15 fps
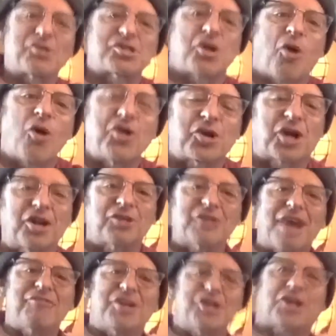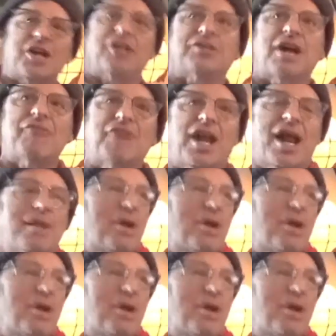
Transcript: Tyler said, Oh, you're going to love it. You're going to love it.